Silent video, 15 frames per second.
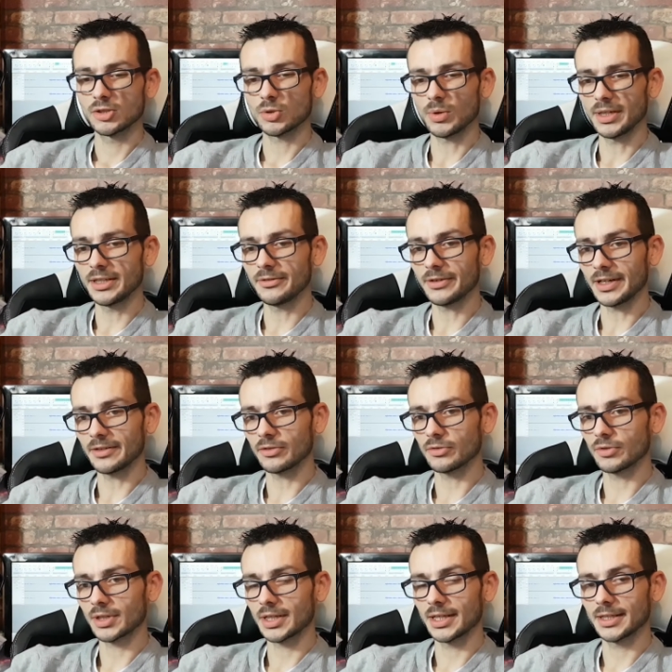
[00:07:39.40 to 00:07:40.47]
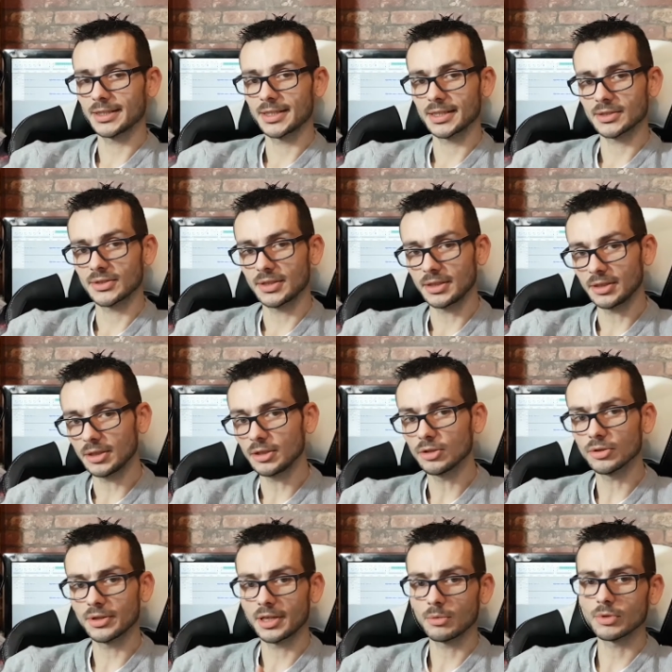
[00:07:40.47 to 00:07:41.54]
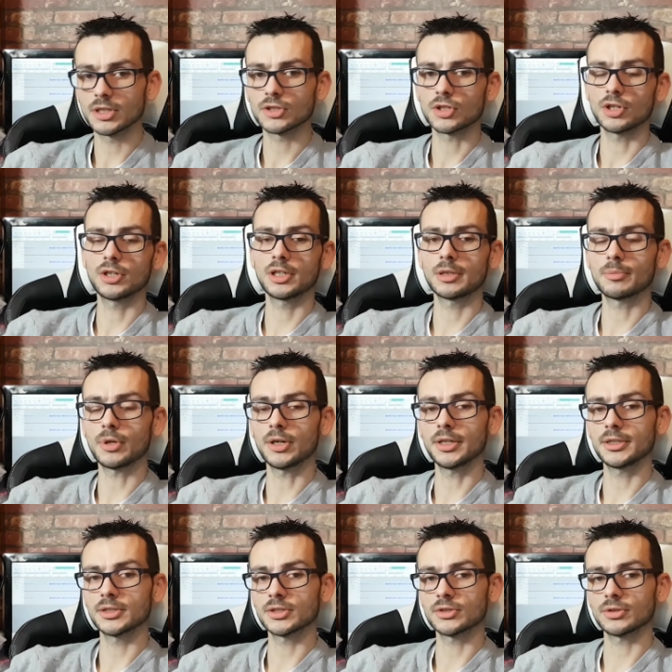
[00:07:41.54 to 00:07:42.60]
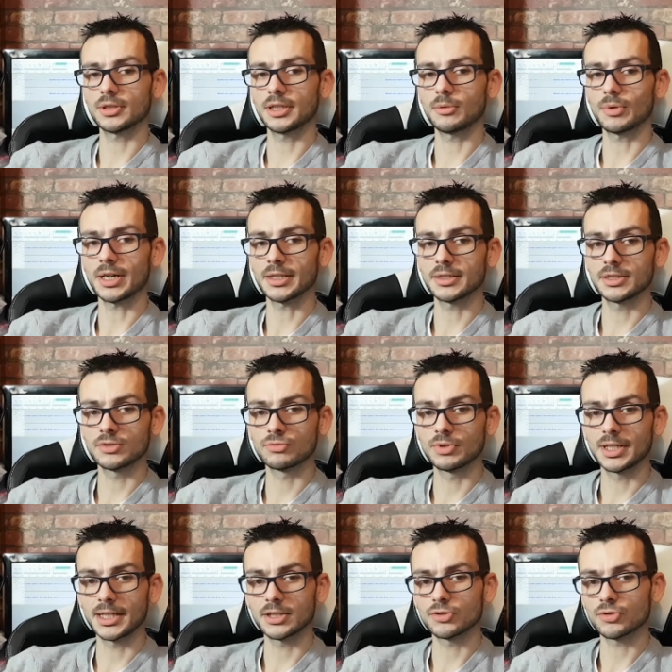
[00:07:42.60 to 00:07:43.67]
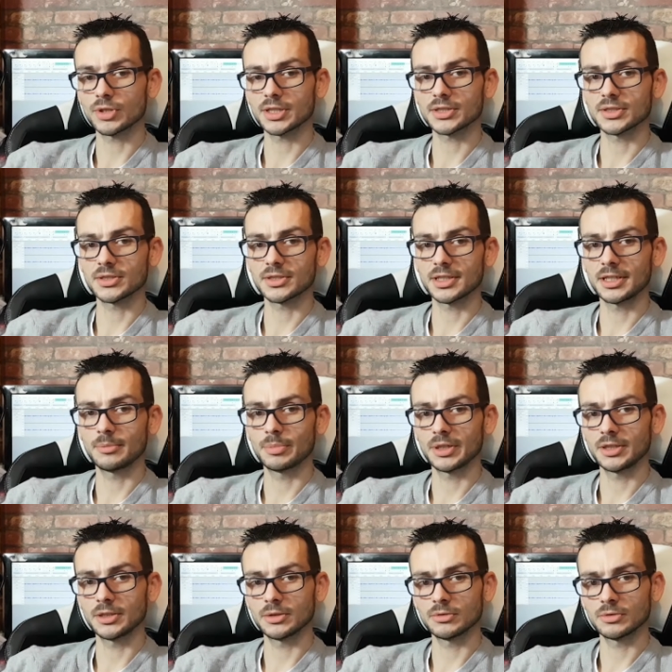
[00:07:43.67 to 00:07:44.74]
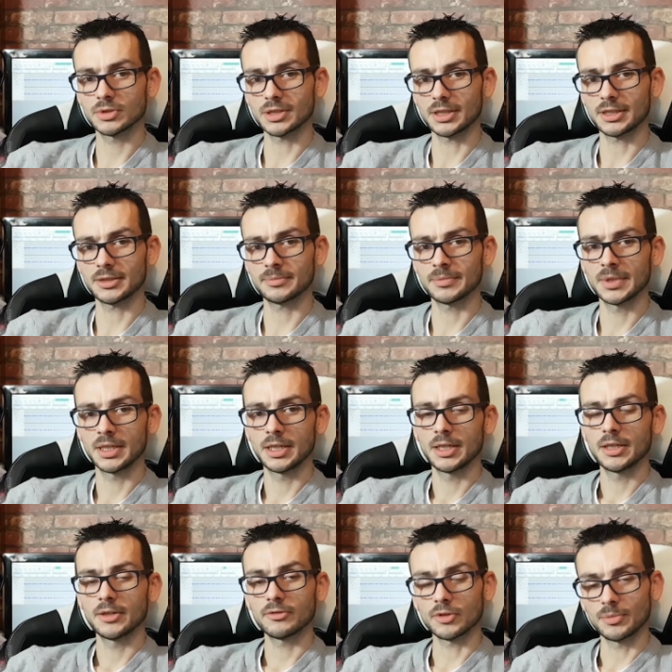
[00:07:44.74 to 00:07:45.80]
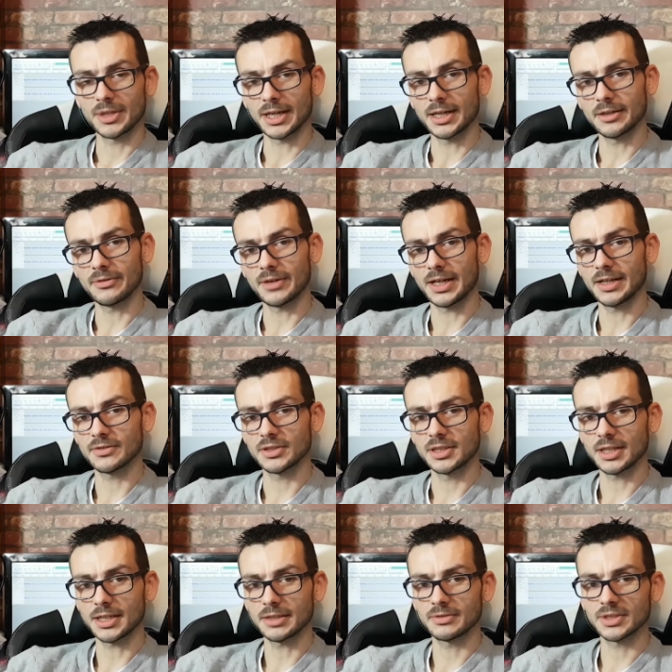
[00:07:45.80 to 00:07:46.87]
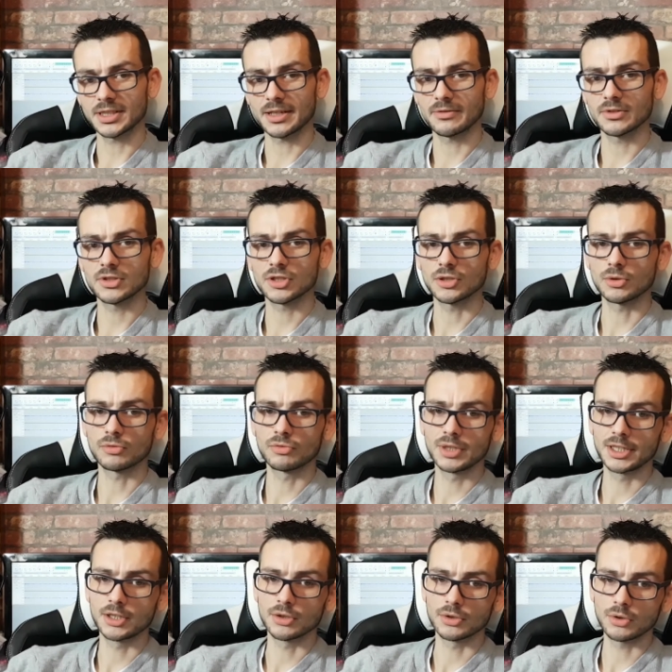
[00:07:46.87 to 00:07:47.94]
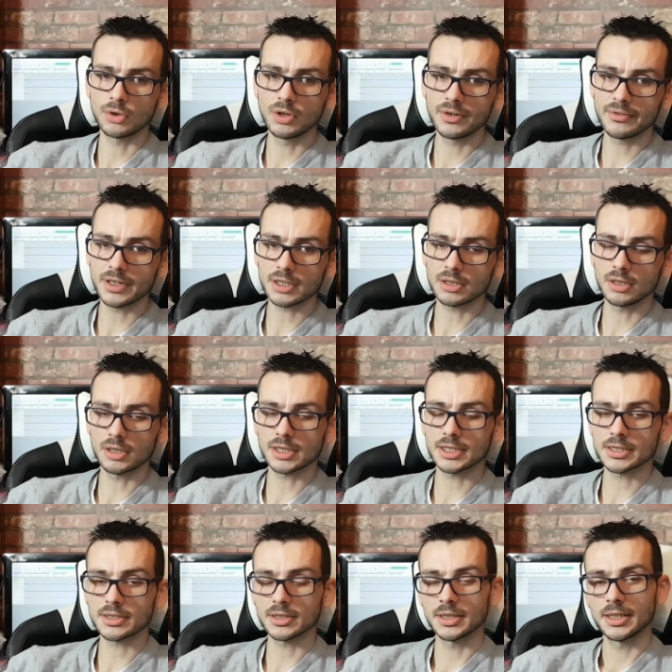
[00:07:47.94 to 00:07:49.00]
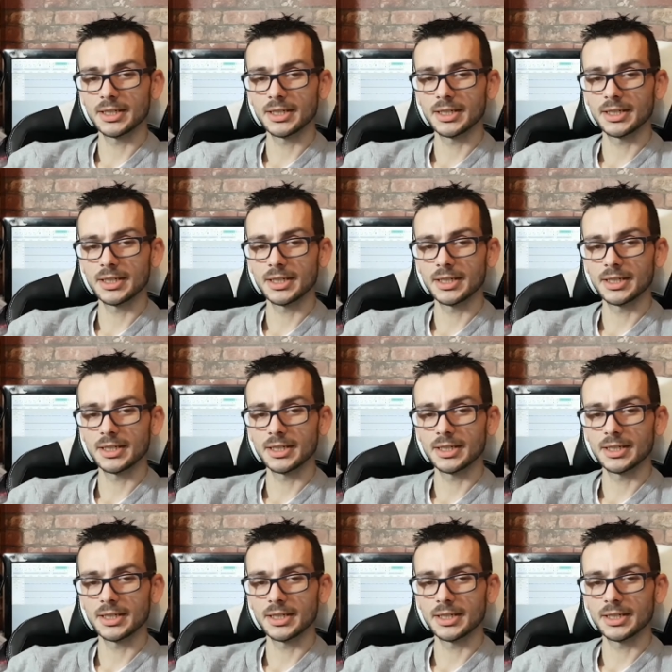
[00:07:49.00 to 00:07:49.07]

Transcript: 2500 KDS, they, you know, they were the turning point. Suddenly we had these really interesting CPUs um, from the i5s and the i7s and the really good overclockers.